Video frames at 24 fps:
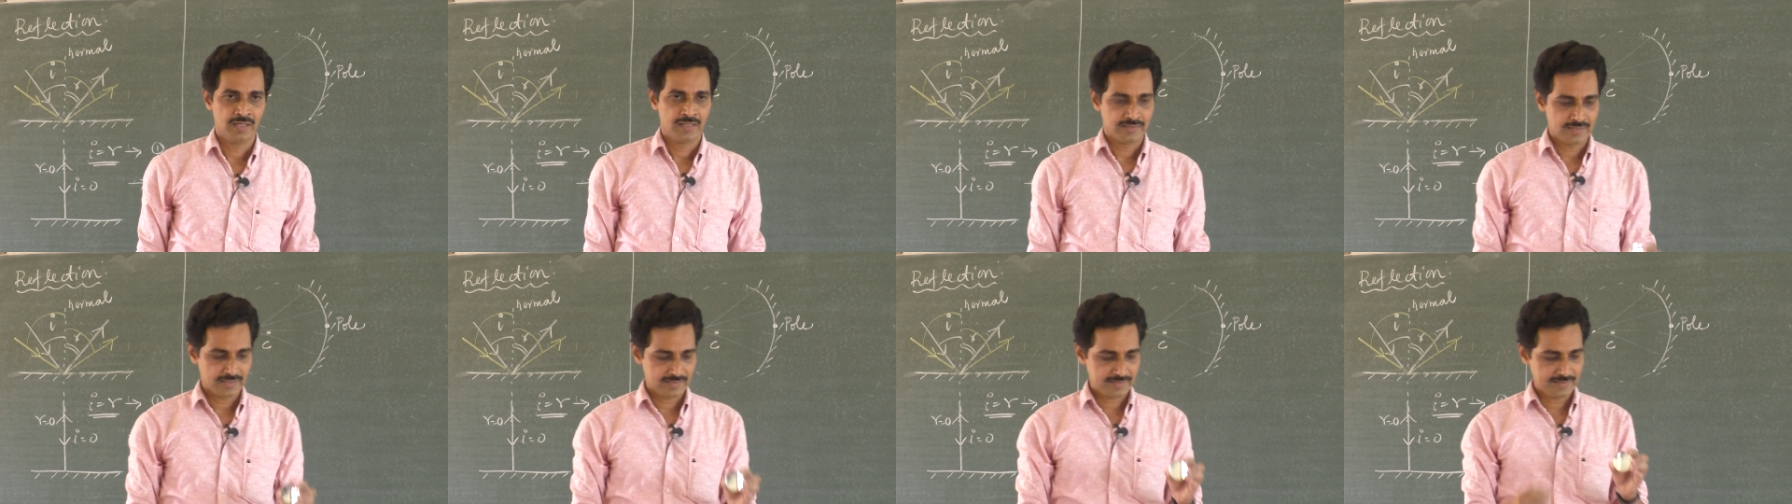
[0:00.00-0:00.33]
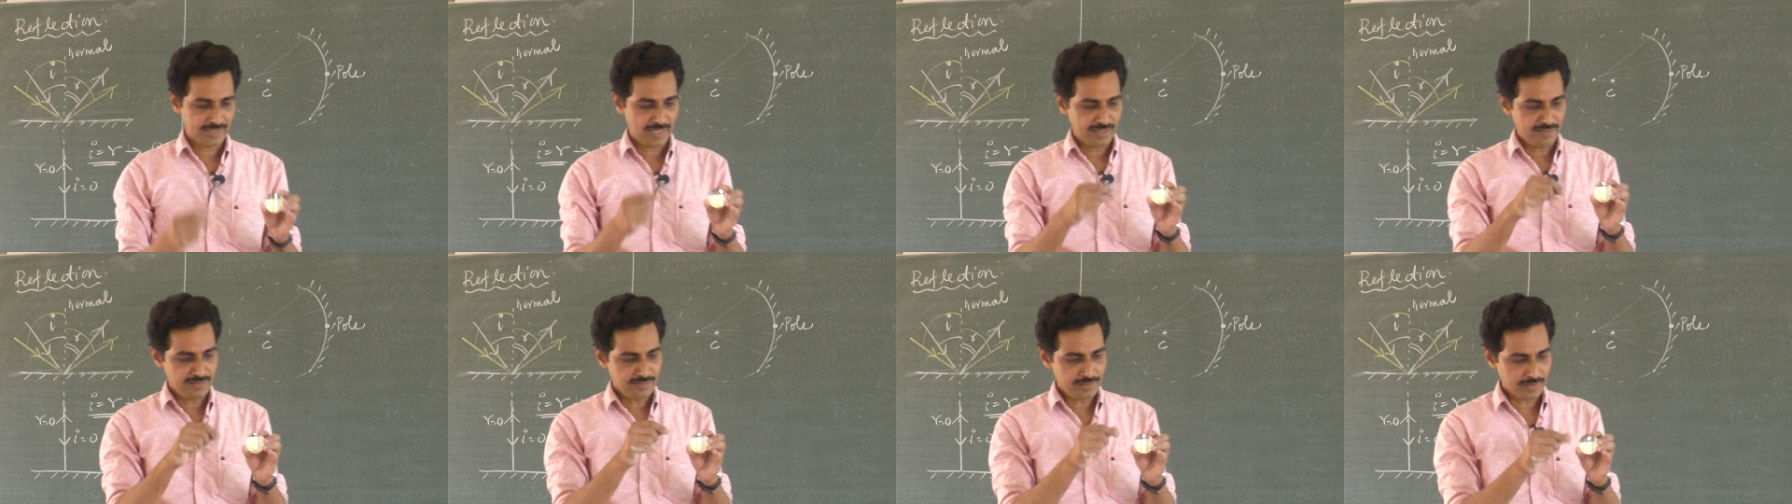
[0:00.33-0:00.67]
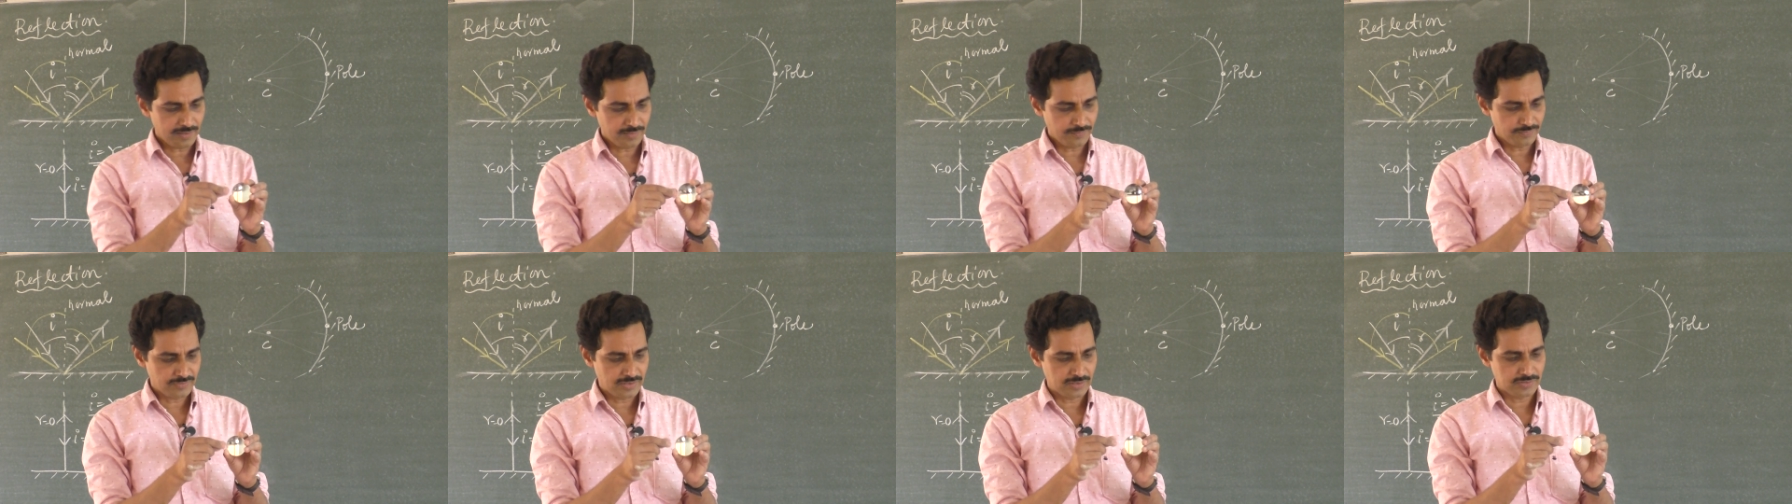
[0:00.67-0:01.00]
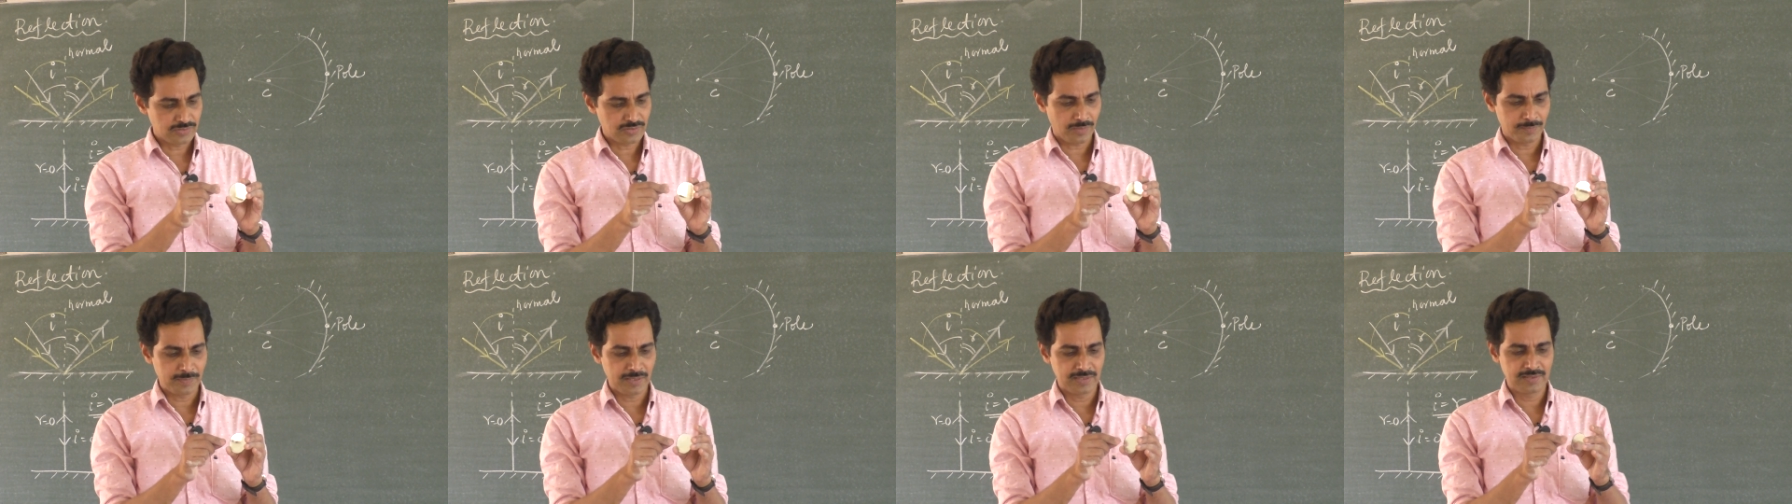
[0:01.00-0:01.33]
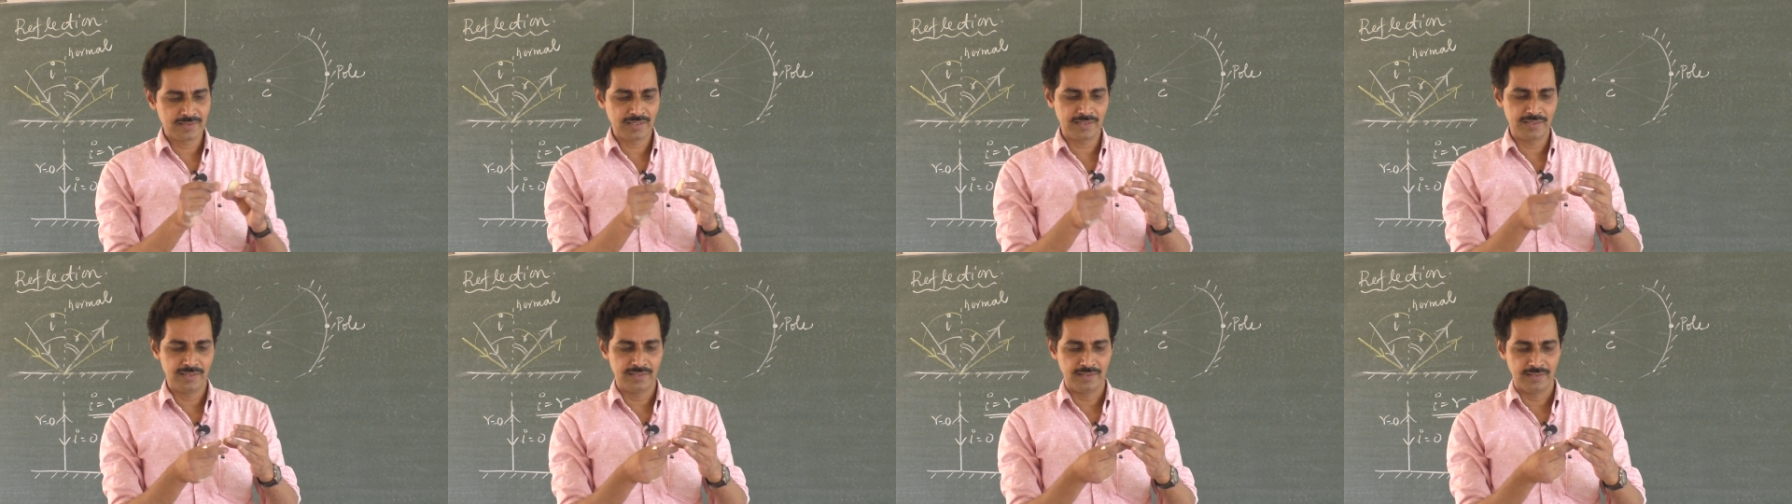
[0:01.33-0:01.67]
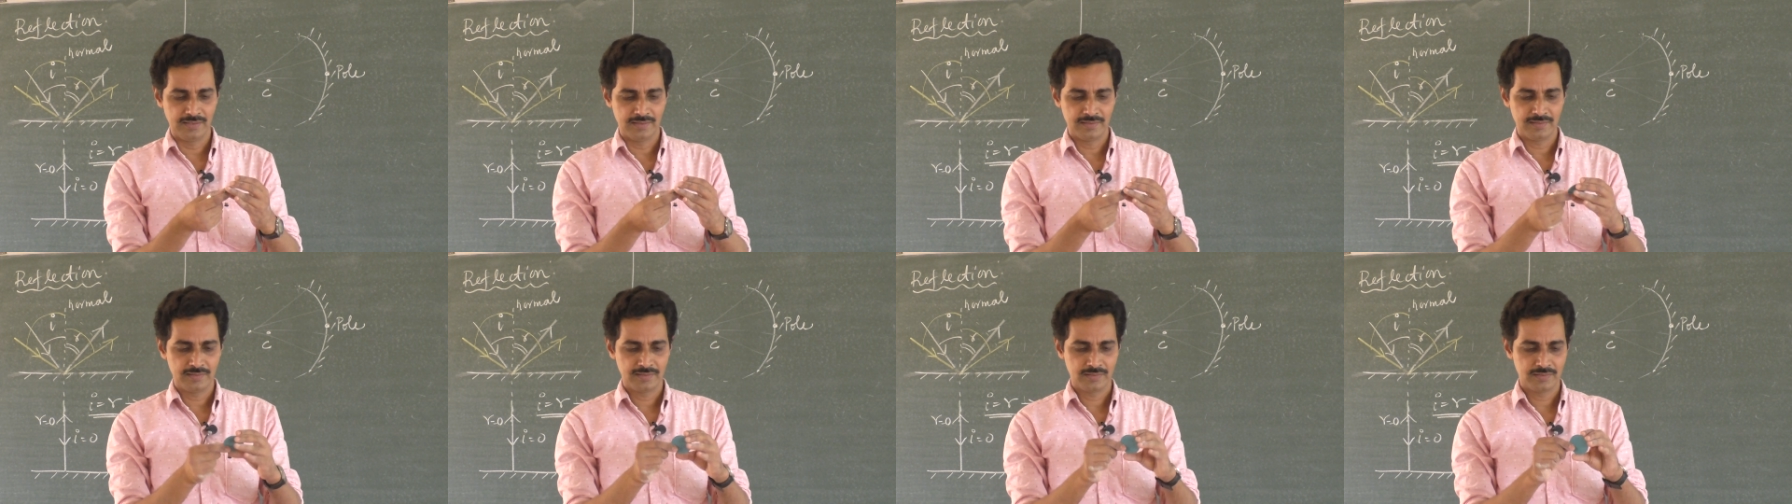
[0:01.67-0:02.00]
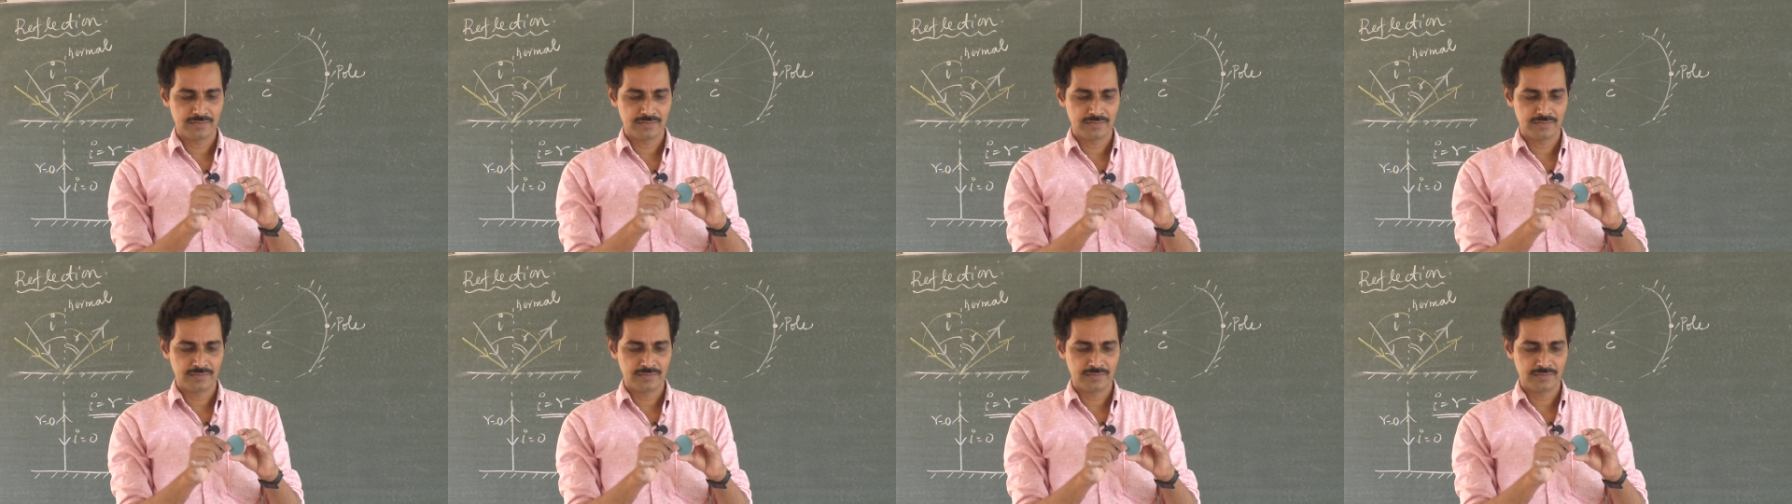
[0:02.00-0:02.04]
The center of the geometry,